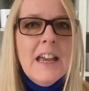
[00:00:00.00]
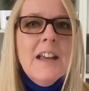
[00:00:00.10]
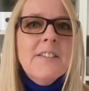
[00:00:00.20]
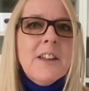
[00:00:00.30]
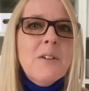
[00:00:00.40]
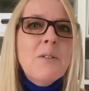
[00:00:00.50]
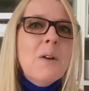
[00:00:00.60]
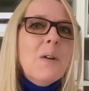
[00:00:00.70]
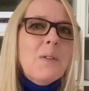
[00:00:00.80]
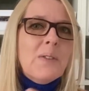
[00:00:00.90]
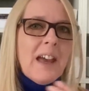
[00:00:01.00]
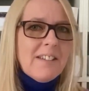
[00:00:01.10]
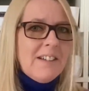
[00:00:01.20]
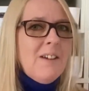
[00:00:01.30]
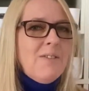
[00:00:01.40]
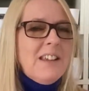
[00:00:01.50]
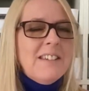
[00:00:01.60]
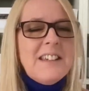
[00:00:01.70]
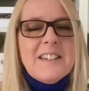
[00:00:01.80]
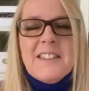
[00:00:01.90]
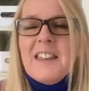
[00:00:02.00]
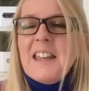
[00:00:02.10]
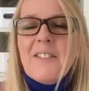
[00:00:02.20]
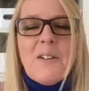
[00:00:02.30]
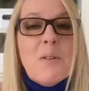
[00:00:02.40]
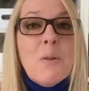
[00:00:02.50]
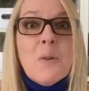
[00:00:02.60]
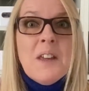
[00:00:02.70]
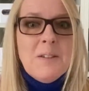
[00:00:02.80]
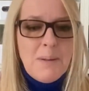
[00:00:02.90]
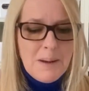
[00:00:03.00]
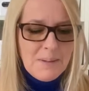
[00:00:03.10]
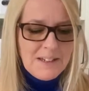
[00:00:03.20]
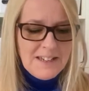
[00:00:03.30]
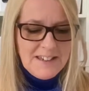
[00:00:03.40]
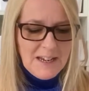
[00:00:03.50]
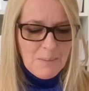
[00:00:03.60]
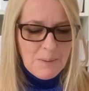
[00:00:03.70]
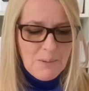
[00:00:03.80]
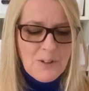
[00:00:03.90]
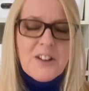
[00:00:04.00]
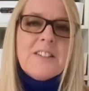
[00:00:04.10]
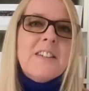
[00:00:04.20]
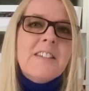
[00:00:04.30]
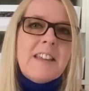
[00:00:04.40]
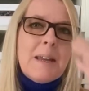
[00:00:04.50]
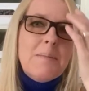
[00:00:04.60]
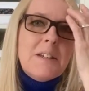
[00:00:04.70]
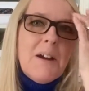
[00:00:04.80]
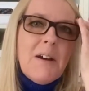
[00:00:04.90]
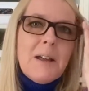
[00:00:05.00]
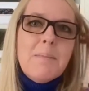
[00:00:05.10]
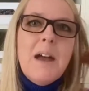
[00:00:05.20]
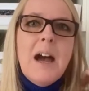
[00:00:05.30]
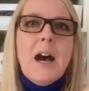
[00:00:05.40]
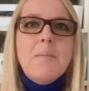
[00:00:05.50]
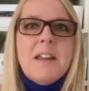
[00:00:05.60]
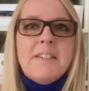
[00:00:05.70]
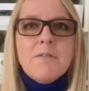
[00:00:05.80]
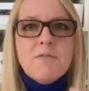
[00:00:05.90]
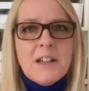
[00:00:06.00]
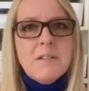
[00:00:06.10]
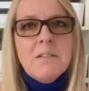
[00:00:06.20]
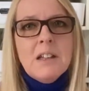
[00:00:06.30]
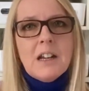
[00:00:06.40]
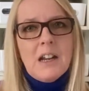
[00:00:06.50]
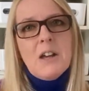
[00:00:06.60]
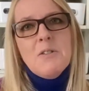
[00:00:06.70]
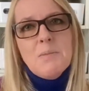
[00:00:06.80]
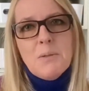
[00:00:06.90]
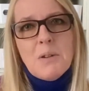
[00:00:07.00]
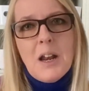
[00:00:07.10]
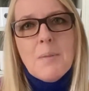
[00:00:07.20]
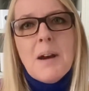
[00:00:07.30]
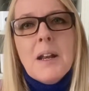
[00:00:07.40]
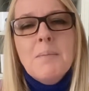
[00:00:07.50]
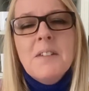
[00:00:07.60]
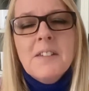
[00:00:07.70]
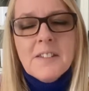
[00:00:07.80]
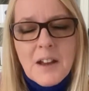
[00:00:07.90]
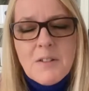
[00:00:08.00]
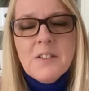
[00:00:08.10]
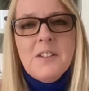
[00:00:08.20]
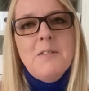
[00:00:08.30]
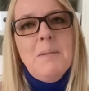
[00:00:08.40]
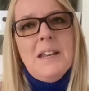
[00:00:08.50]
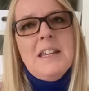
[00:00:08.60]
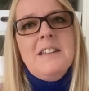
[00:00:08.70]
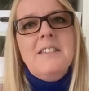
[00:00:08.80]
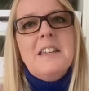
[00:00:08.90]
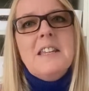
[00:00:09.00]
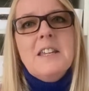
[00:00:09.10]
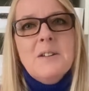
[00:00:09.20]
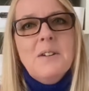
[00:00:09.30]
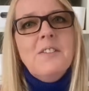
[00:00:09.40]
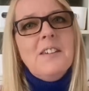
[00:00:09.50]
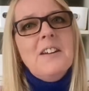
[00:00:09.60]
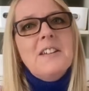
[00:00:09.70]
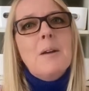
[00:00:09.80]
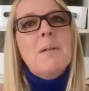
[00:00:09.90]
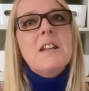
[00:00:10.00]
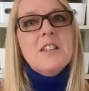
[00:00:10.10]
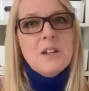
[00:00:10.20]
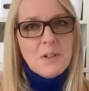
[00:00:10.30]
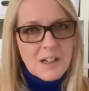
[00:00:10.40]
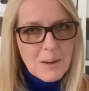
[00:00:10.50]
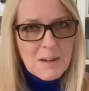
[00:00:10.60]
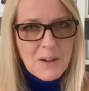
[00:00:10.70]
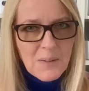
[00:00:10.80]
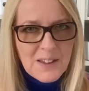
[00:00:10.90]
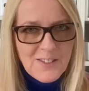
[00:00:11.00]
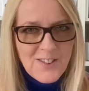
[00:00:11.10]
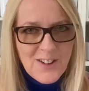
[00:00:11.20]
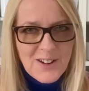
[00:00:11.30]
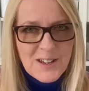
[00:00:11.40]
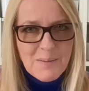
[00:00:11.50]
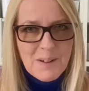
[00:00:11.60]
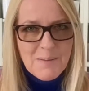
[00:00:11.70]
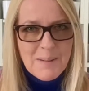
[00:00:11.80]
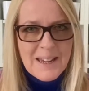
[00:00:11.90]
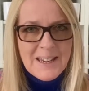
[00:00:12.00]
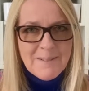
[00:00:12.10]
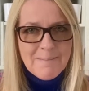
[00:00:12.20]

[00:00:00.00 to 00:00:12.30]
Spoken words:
So that's lovely, isn't it, to think that all these people are knitting up the project at the same time. It's a real global club, and I'm so pleased that you have signed up and you are coming on this journey with me.